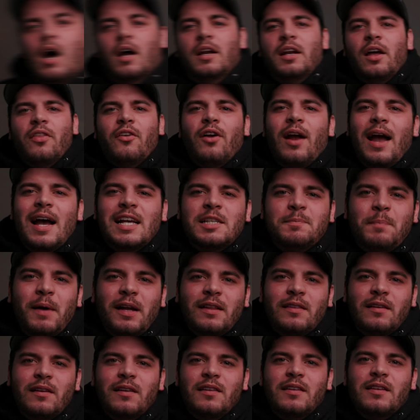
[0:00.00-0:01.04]
Another
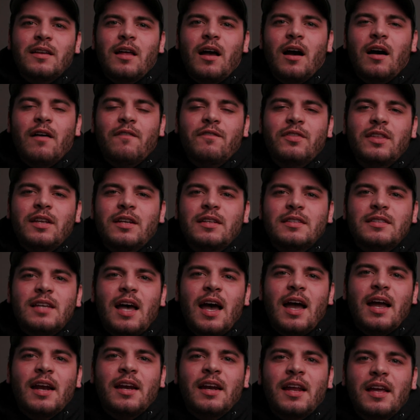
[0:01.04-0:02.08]
aspect of the
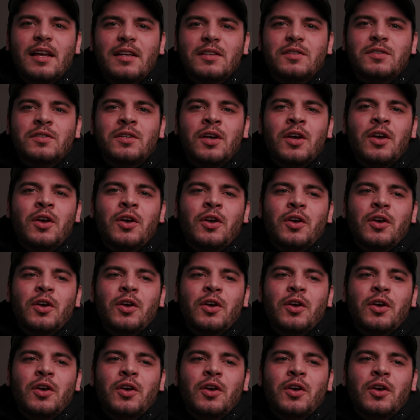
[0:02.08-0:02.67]
design is